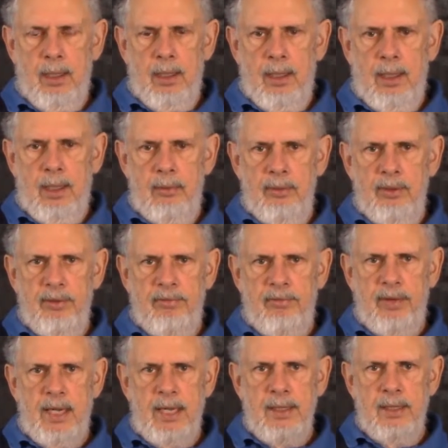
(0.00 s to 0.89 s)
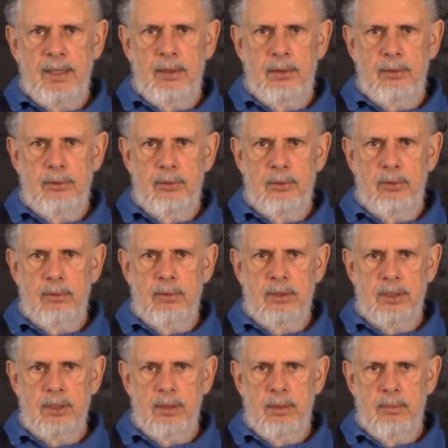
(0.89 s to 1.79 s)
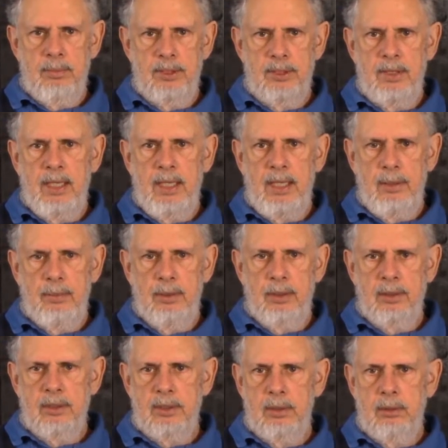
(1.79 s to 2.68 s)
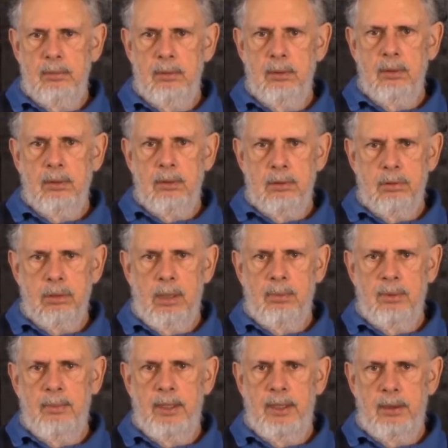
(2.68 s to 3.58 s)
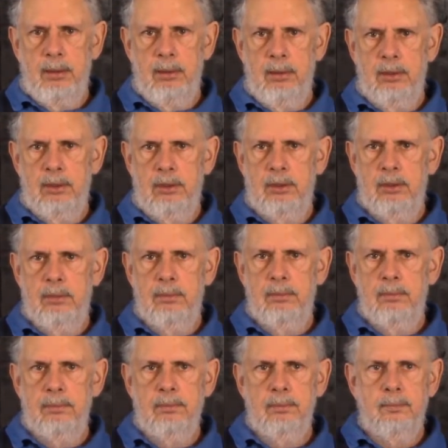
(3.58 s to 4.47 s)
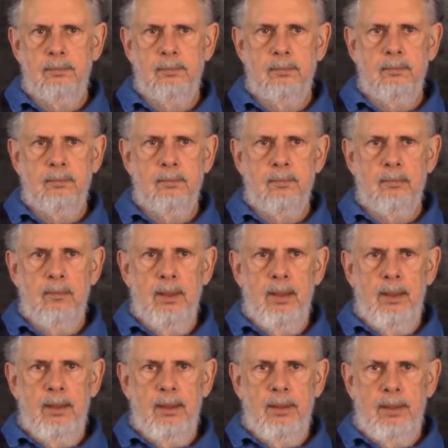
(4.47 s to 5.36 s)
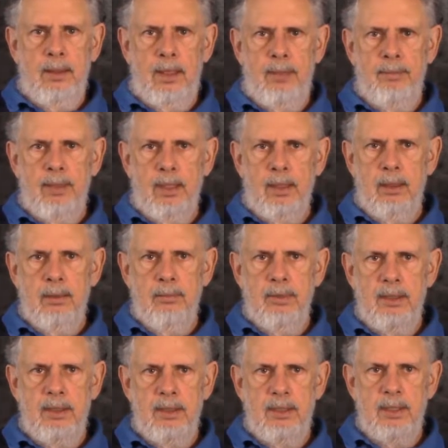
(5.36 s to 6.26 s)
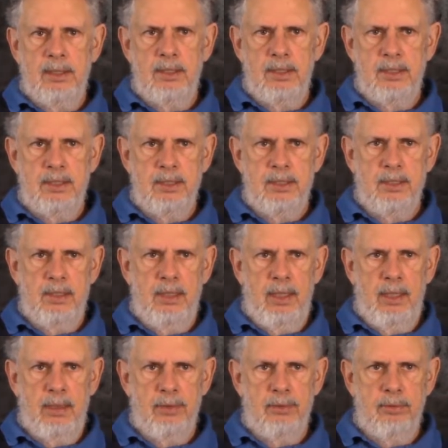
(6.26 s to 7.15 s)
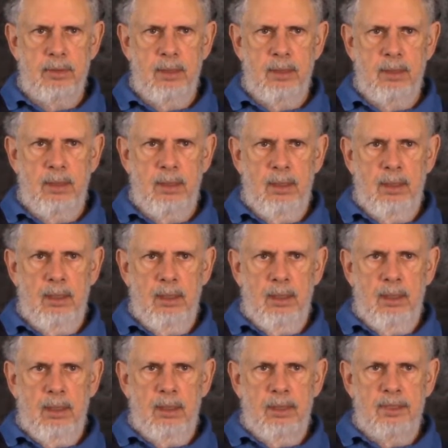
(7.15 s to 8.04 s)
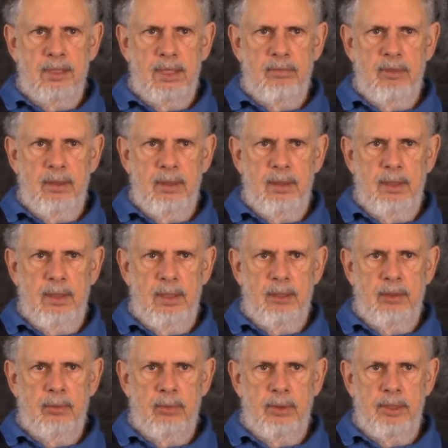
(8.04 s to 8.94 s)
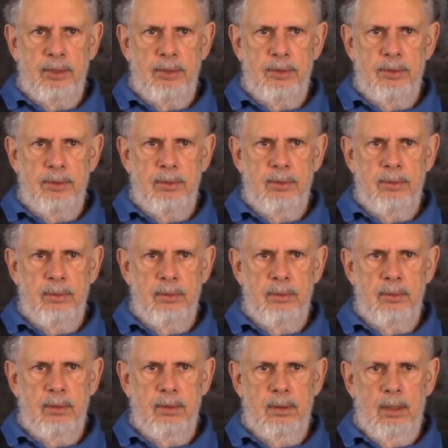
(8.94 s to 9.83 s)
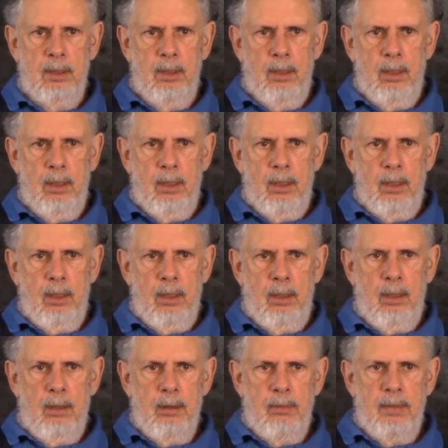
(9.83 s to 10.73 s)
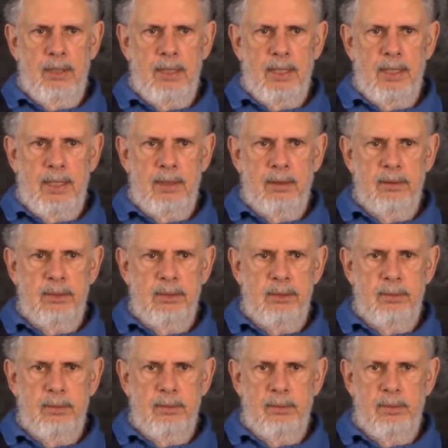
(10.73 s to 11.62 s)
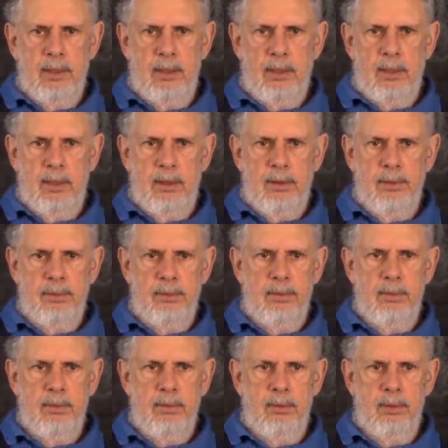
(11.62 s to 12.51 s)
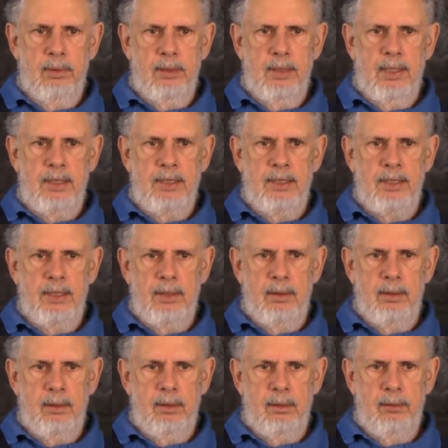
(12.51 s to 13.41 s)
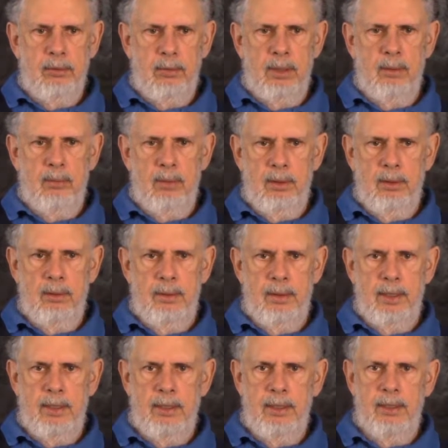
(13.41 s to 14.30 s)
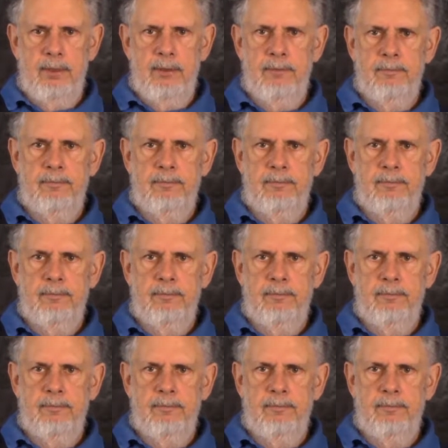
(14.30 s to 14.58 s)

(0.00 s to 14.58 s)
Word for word: And we find that Jerusalem's neighbors were troublemakers. Now, I'm not going to read this. This is in Ezra 7:22, uh, all the way down to uh, through 19 or 21 right here.